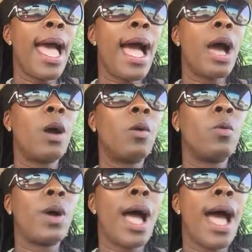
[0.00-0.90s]

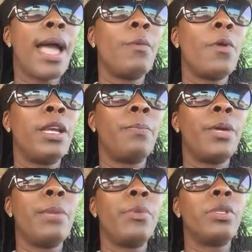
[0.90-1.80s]
how I wanted
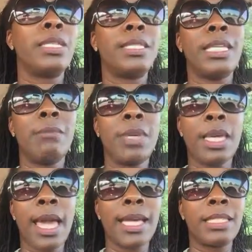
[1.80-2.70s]
people to see
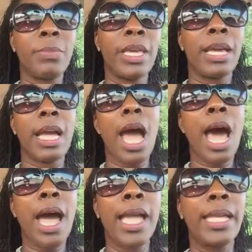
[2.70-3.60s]
me as being
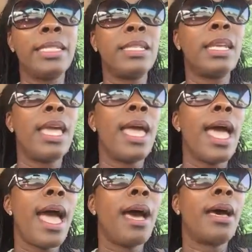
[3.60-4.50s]
kind,
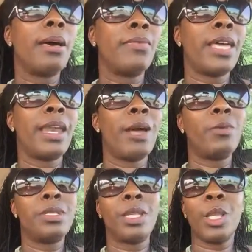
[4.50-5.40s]
uh, that I
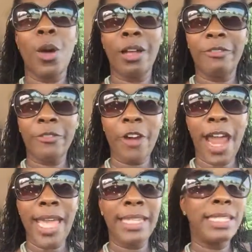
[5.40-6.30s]
was a loyal
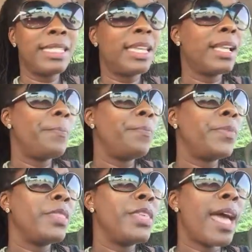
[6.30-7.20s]
friend,
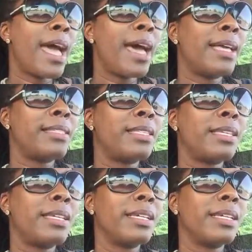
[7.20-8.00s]
that